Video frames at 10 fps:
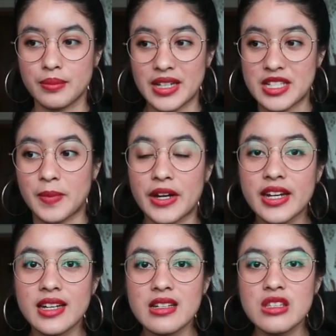
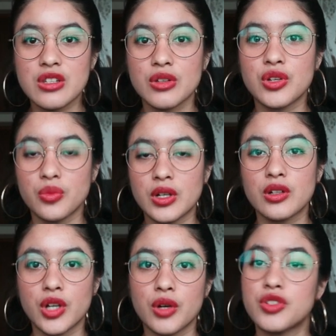experience, so you
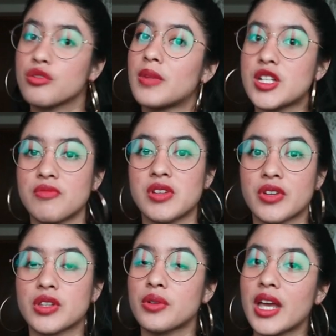will go to a bunch of
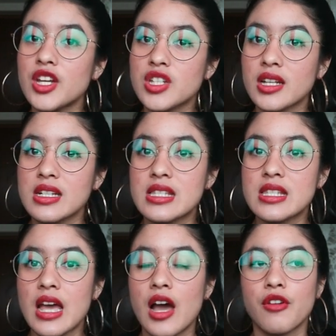different
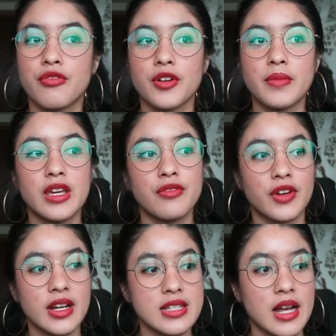locations. For me,
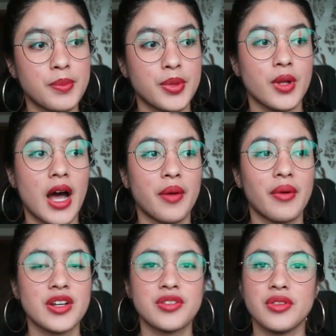for example, I
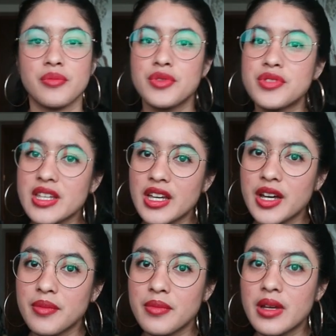went to the
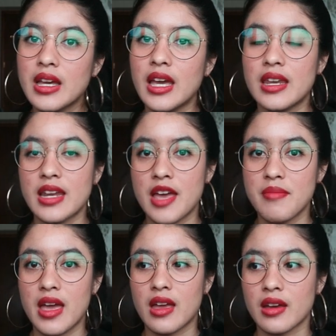museum in
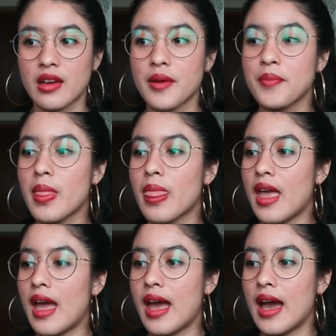Nijmegen,
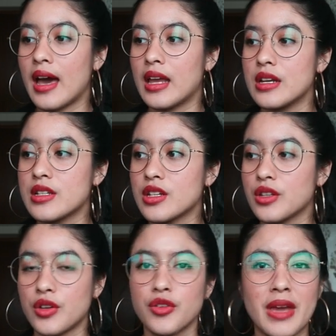and
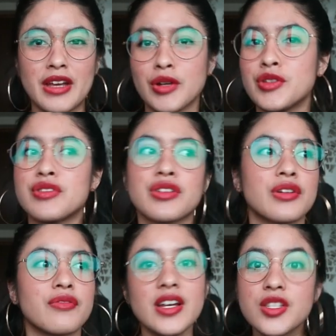you know, you may go to
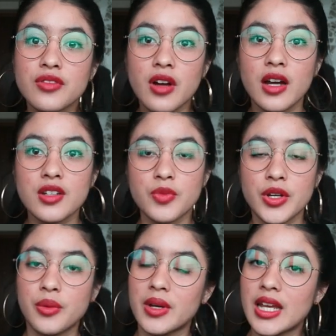certain restaurants
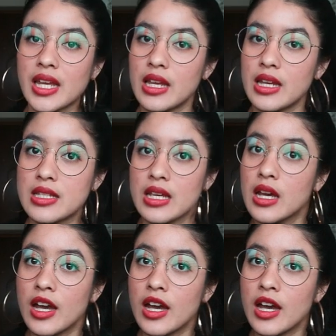where you want to eat,